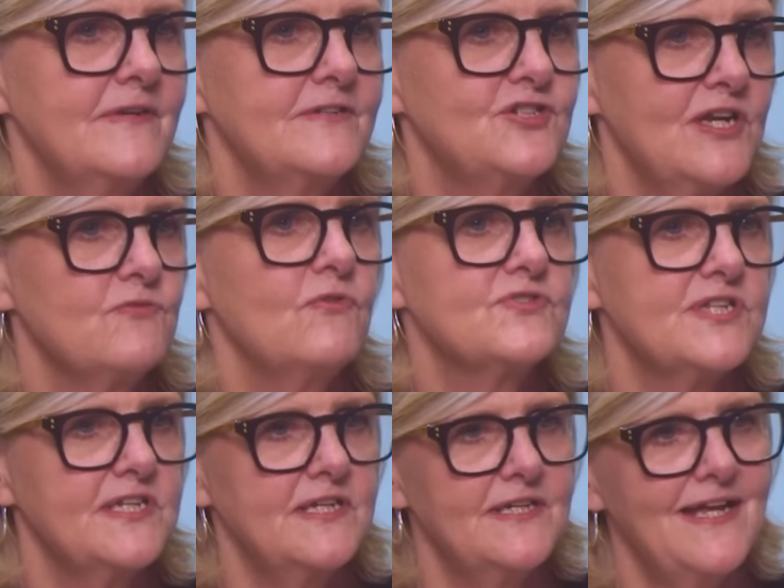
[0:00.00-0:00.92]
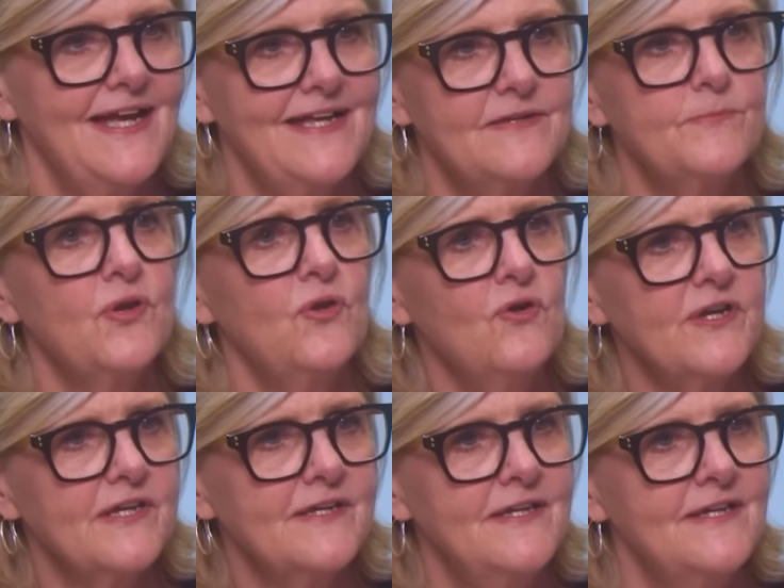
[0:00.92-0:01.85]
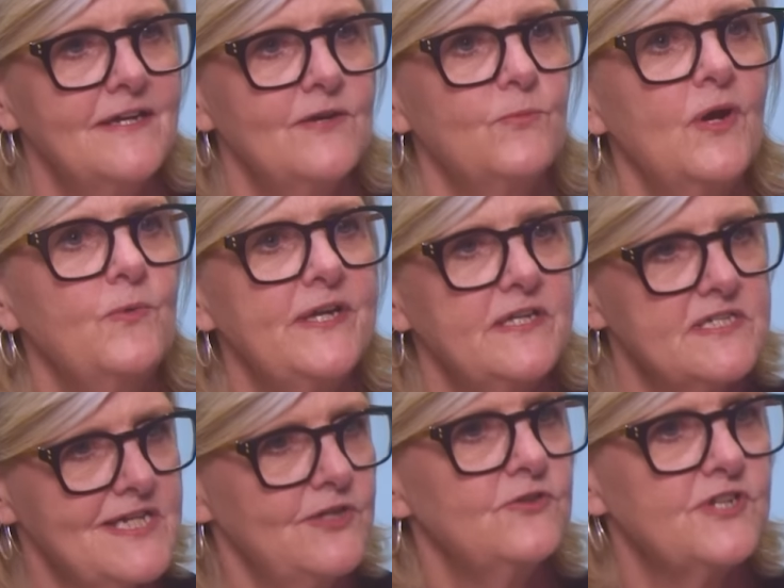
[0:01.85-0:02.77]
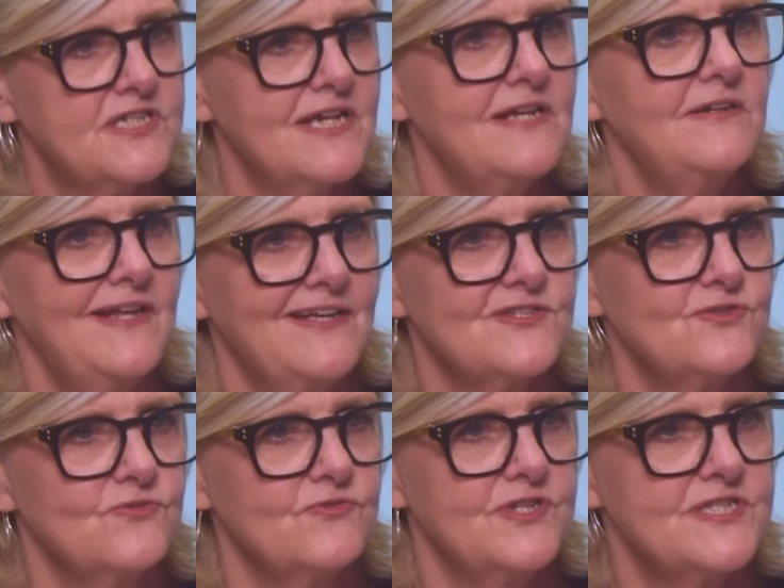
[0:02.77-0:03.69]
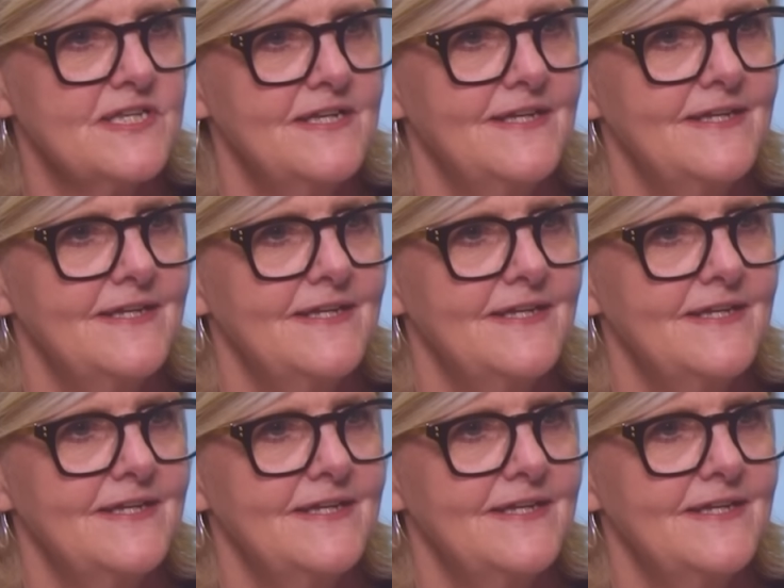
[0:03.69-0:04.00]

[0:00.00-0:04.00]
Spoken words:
generosity and belonging where we continue to tell our stories.